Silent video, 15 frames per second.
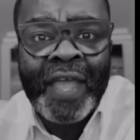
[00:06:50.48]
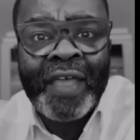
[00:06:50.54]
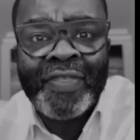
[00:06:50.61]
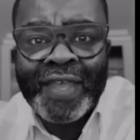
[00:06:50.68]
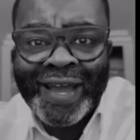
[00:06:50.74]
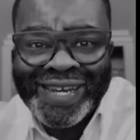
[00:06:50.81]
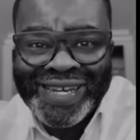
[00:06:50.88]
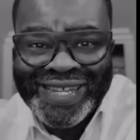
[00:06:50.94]

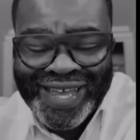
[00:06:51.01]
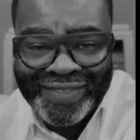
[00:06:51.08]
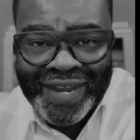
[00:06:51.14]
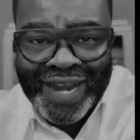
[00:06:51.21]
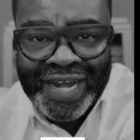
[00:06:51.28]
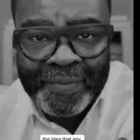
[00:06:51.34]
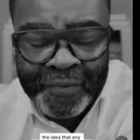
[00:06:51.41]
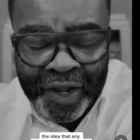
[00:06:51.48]
The idea
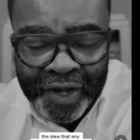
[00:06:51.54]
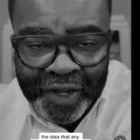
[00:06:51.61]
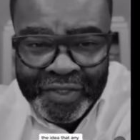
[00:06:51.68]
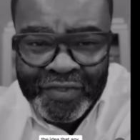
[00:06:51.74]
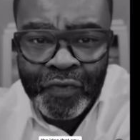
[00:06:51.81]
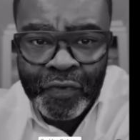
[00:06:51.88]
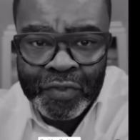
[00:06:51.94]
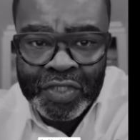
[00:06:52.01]
that any products
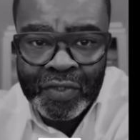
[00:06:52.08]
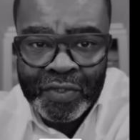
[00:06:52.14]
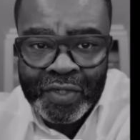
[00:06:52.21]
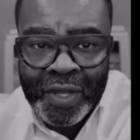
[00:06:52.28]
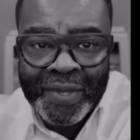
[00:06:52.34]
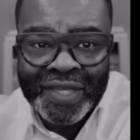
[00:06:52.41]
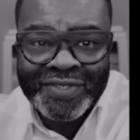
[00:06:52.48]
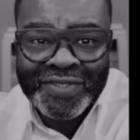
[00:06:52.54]
for children
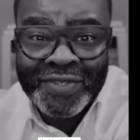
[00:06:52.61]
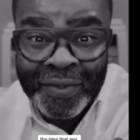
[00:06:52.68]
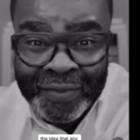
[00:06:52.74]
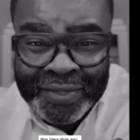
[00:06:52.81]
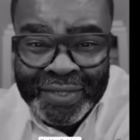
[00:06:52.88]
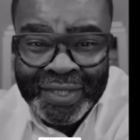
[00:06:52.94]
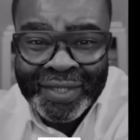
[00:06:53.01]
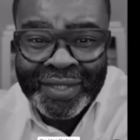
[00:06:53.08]
are being
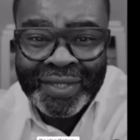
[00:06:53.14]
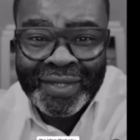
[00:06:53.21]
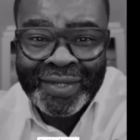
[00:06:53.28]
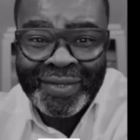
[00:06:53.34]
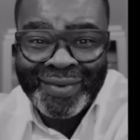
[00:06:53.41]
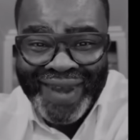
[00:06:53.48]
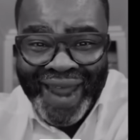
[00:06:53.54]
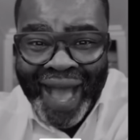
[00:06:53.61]
sold
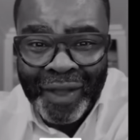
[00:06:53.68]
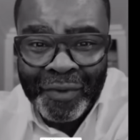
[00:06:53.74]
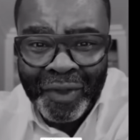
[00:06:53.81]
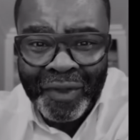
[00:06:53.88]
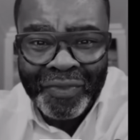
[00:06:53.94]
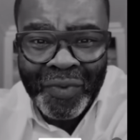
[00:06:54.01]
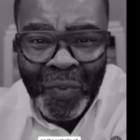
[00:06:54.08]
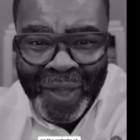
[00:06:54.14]
now
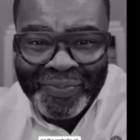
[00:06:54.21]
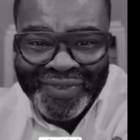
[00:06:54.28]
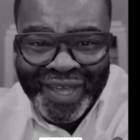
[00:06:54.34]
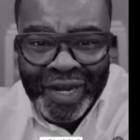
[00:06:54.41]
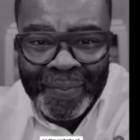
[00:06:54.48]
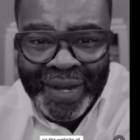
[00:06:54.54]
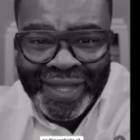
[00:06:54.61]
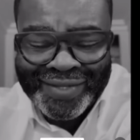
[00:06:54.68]
on the
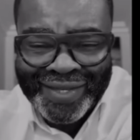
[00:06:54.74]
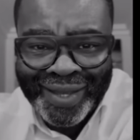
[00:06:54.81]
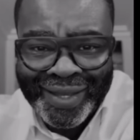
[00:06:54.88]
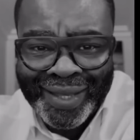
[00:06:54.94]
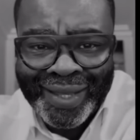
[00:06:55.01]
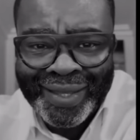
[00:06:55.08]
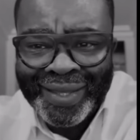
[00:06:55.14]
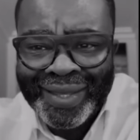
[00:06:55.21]
website of
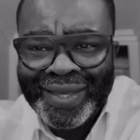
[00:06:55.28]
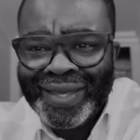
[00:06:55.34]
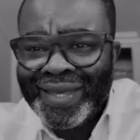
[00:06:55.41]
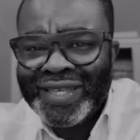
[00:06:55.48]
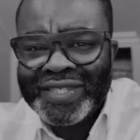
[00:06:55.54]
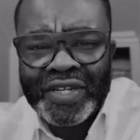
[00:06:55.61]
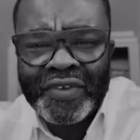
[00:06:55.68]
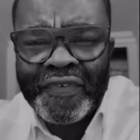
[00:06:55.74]
Balenciaga
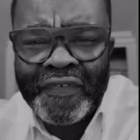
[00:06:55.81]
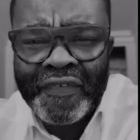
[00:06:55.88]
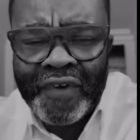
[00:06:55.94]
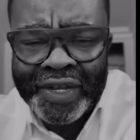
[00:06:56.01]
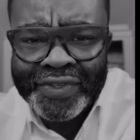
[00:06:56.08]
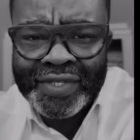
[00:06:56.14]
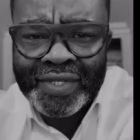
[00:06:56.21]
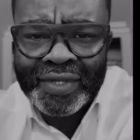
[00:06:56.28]
is an
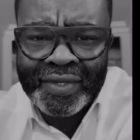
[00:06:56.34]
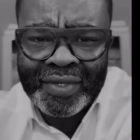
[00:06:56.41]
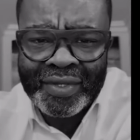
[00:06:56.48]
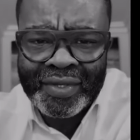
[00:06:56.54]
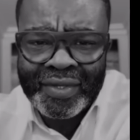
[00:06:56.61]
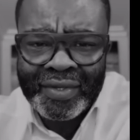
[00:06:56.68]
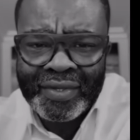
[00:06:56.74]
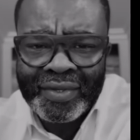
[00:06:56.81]
affront
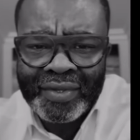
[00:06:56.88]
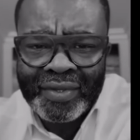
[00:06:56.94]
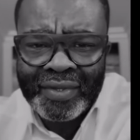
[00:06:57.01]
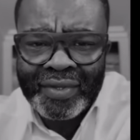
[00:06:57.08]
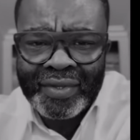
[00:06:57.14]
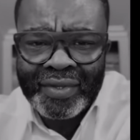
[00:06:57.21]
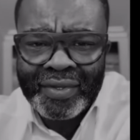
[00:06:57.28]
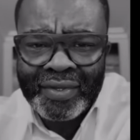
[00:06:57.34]

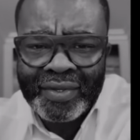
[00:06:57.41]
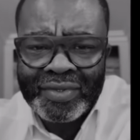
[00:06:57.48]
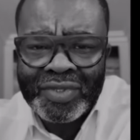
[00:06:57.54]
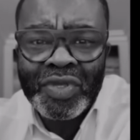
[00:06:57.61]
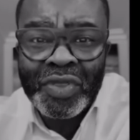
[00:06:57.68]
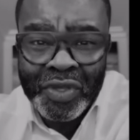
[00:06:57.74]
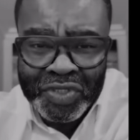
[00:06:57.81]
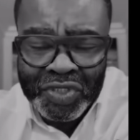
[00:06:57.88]

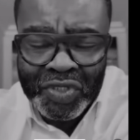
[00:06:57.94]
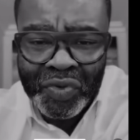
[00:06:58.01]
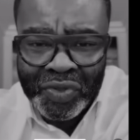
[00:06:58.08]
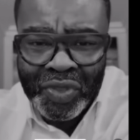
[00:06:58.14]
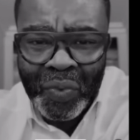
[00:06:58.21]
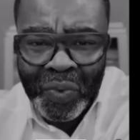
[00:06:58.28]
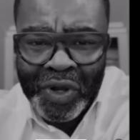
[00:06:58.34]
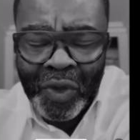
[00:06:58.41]
to those children
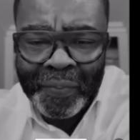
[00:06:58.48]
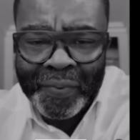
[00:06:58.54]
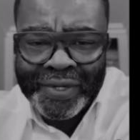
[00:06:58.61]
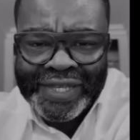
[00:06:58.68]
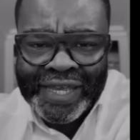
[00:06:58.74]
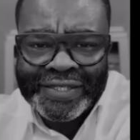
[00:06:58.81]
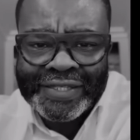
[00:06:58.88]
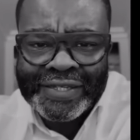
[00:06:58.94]
that were not
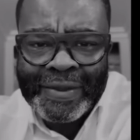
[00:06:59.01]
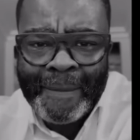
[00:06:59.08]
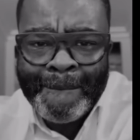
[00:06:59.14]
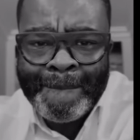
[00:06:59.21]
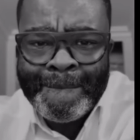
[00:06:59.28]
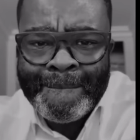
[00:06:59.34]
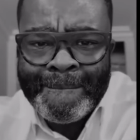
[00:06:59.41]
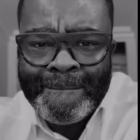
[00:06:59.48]
protected.
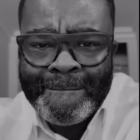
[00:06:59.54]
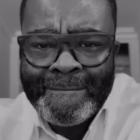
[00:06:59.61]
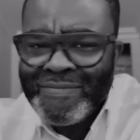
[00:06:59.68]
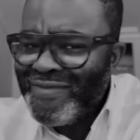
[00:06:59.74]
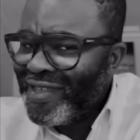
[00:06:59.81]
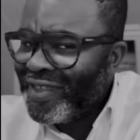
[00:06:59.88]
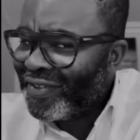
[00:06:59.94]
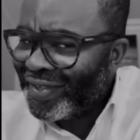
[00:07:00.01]

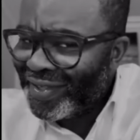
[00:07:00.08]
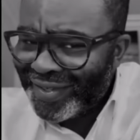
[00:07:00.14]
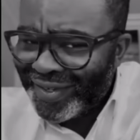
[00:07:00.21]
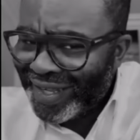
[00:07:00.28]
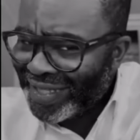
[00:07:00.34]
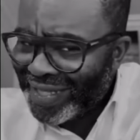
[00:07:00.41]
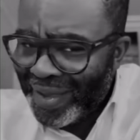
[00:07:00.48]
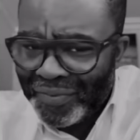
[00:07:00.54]
This is
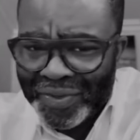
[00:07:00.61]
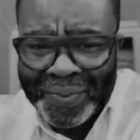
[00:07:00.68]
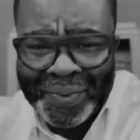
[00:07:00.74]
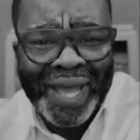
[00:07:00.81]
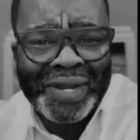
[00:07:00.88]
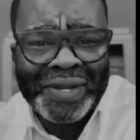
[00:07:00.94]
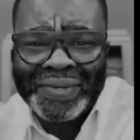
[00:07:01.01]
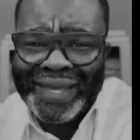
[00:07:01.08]
unacceptable,
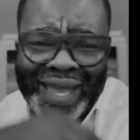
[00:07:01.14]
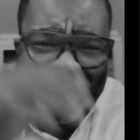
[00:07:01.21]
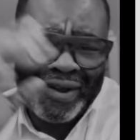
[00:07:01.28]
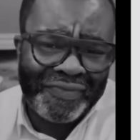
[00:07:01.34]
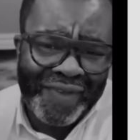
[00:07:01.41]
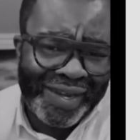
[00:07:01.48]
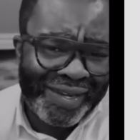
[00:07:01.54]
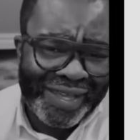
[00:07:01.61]
and I don't care
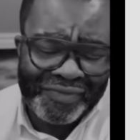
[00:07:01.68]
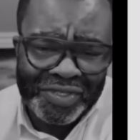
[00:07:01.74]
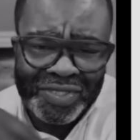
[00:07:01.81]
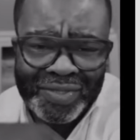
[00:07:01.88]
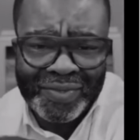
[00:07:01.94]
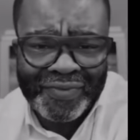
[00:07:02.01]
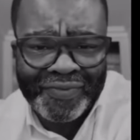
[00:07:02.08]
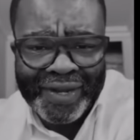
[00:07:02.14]
if I never
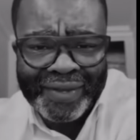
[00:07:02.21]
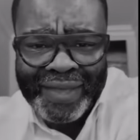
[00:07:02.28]
shoot for